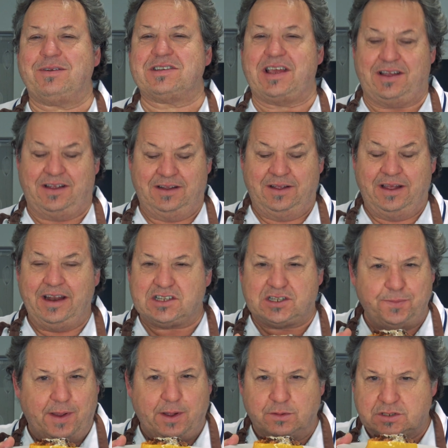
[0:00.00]
was it? And it
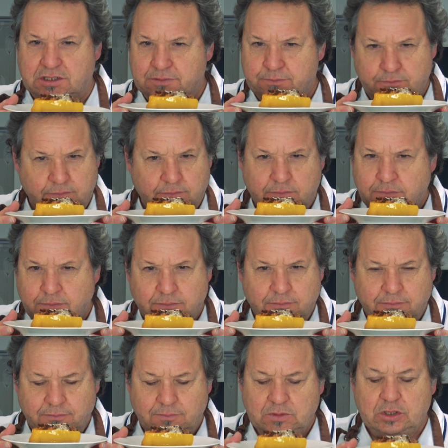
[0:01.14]
smells
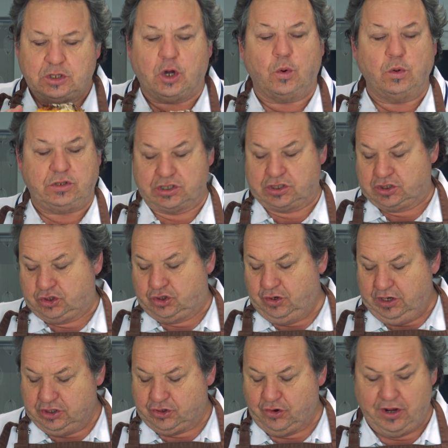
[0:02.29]
gorgeous,
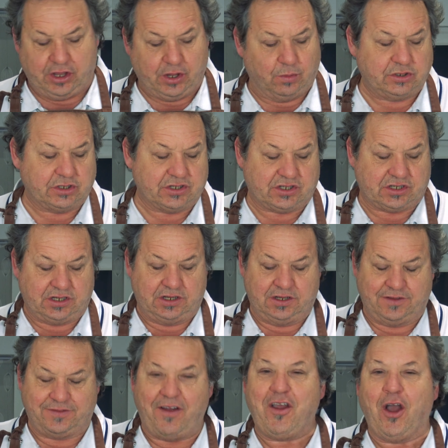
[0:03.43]
truly, truly gorgeous.
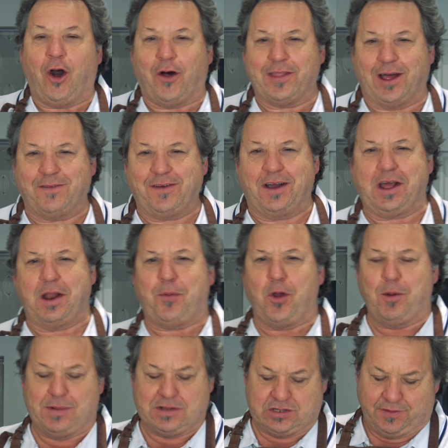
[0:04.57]
It's very hot though. I think I'm gonna
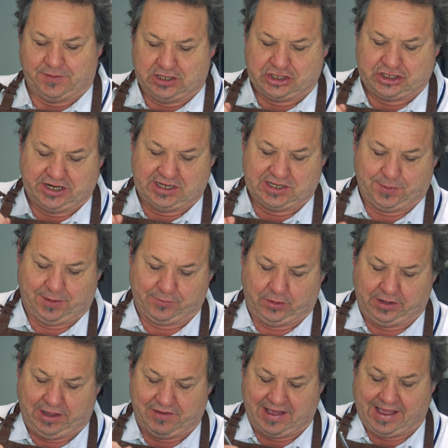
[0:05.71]
burn myself on the cheese, but I've
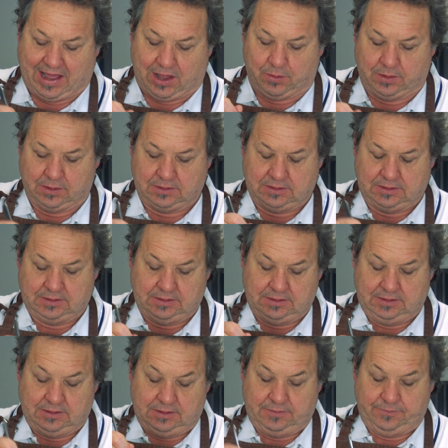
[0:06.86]
got to give it a go.
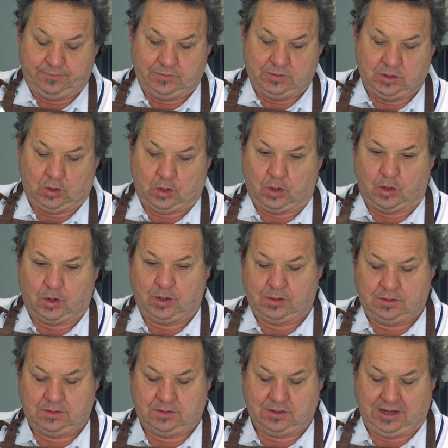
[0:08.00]
Oh,
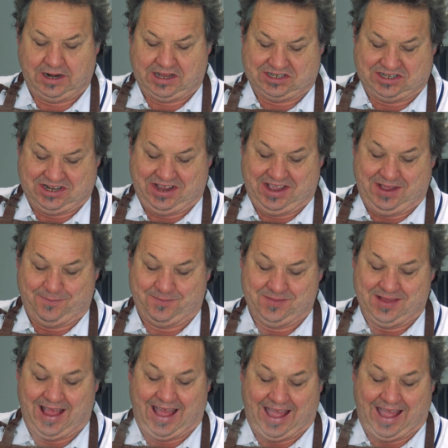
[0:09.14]
look at that steam.